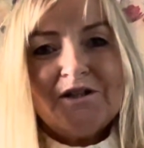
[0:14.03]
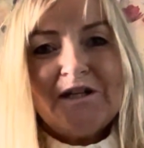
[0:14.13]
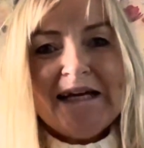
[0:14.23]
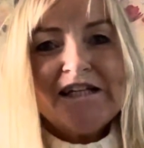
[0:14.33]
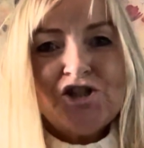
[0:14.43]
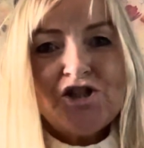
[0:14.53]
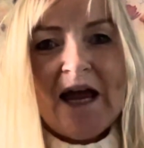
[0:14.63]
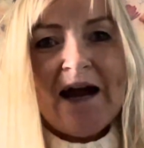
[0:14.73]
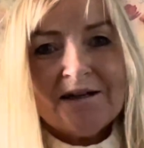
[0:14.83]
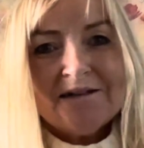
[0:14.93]
Like and
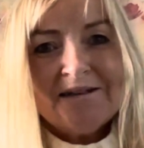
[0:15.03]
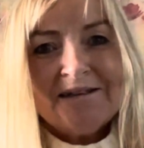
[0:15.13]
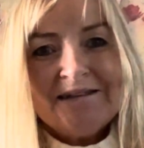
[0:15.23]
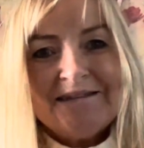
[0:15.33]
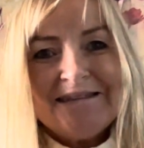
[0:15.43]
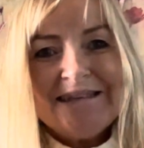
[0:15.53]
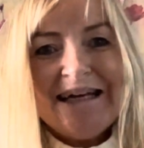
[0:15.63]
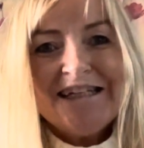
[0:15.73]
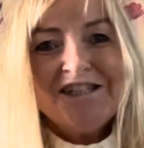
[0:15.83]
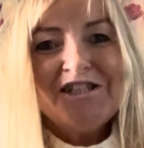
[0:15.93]
share.
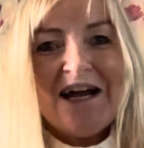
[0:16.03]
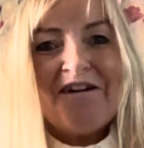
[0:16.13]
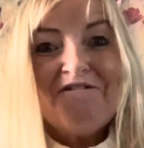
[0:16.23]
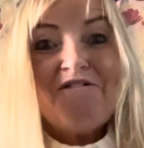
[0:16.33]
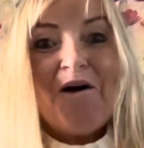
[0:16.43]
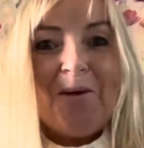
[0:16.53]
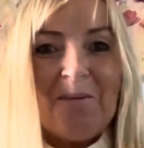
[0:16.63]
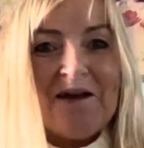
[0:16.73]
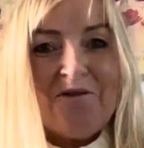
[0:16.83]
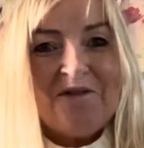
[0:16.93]
Like and share and follow
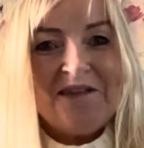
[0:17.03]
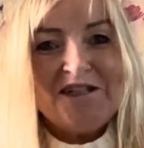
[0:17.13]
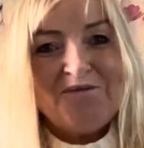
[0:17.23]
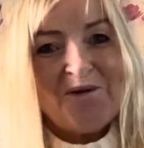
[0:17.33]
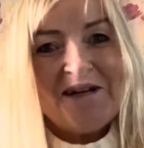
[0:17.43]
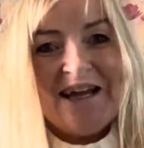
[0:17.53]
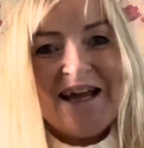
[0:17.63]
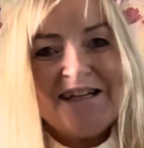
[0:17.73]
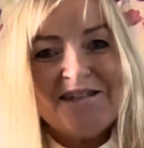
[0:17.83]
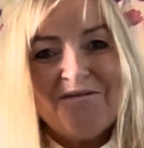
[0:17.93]
me over these 40
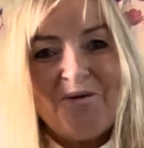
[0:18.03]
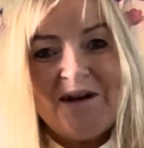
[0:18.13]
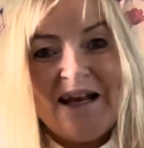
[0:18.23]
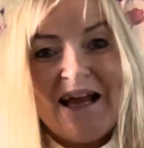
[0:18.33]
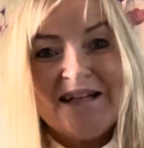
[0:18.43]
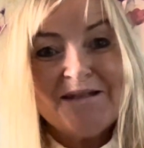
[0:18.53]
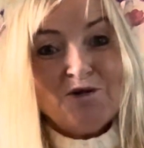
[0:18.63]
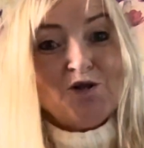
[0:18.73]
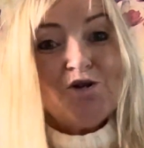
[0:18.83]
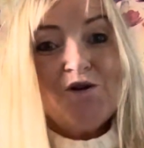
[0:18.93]
days and 40 nights. I'm
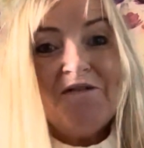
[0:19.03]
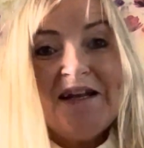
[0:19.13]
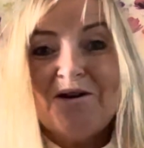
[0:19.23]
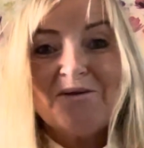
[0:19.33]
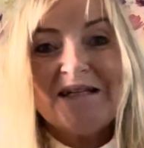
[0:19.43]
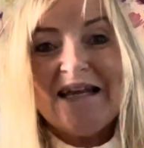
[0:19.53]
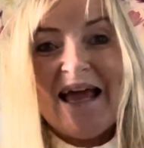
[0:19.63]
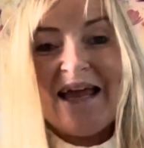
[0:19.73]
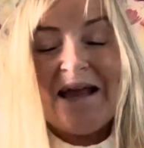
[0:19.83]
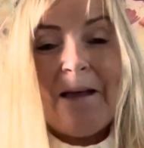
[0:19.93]
doing 2 videos a
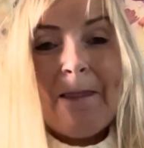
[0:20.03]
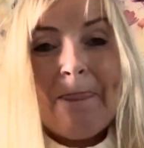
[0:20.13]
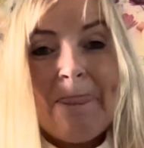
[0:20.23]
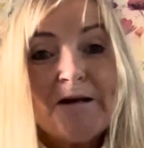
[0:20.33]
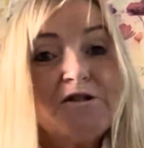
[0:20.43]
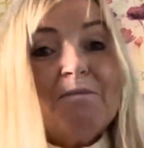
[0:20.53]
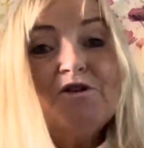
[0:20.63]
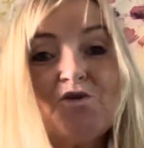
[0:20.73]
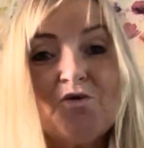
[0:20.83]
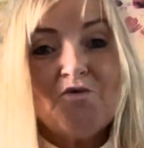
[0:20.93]
day.
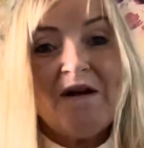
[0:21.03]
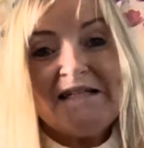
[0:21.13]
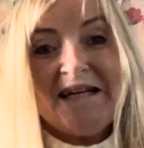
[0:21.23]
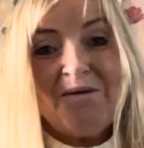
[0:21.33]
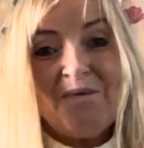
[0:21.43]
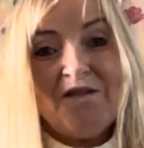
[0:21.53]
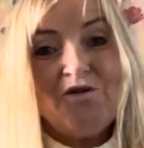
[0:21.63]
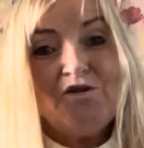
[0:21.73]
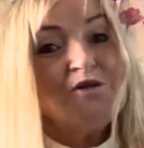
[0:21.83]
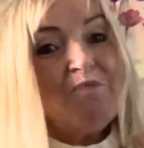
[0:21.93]
Something's going to resonate with
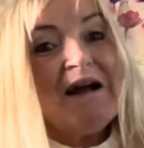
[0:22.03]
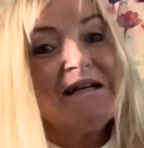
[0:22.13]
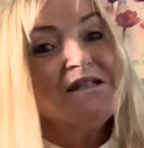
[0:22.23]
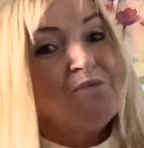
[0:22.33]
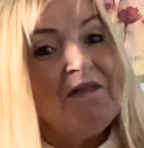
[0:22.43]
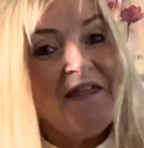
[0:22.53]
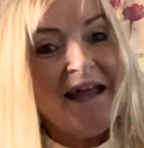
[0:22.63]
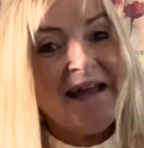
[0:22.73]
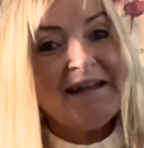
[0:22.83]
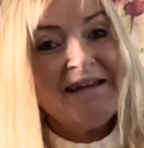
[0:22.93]
you. Just practice one
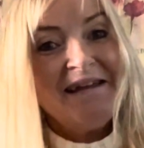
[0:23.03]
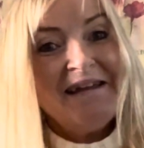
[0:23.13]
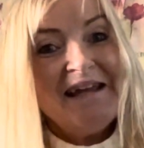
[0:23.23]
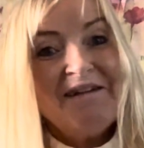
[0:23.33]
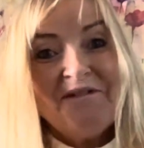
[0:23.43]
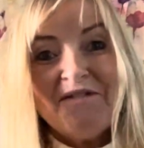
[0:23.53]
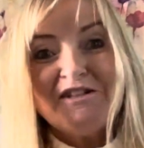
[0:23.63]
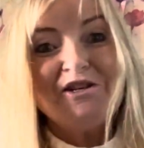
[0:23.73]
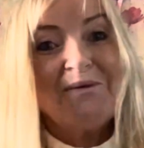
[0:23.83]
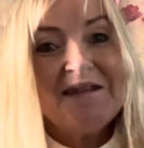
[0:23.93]
thing, even if
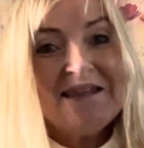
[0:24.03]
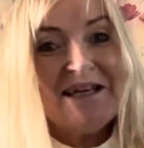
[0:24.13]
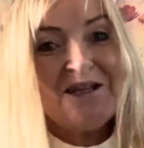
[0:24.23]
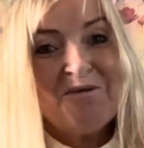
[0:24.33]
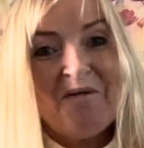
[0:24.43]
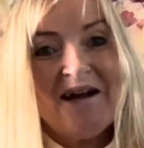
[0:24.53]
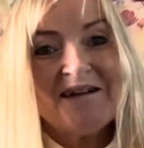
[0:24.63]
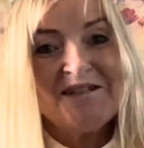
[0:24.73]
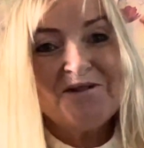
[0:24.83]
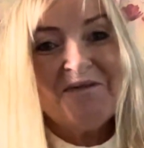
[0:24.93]
that's the only thing that you
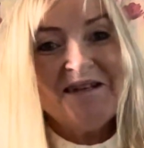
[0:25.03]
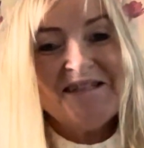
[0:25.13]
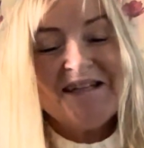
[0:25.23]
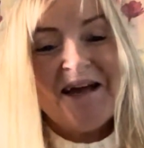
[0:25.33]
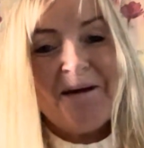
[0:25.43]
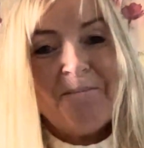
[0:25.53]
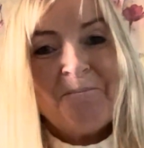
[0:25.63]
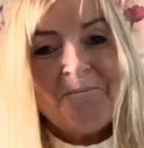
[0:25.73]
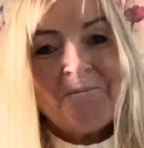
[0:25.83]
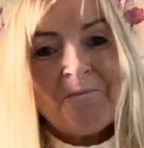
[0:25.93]
practice over this time.
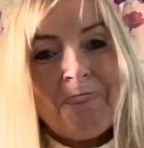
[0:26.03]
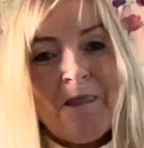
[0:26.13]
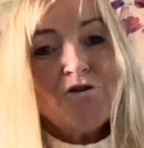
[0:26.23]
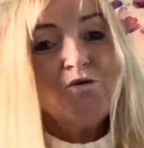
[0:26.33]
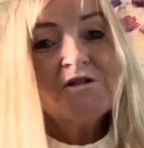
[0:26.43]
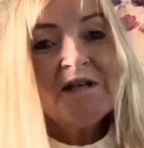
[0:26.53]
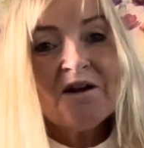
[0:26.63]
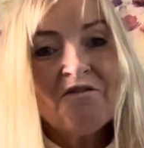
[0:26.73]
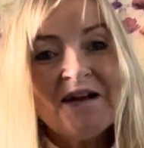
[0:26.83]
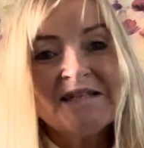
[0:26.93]
Don't
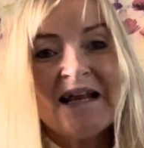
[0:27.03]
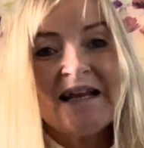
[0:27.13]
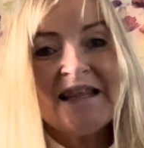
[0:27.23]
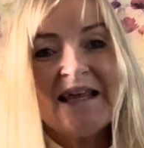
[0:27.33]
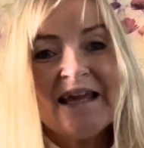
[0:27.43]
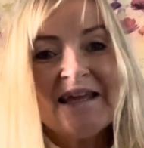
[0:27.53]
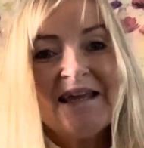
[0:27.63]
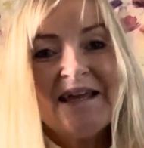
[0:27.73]
sacrifice anything.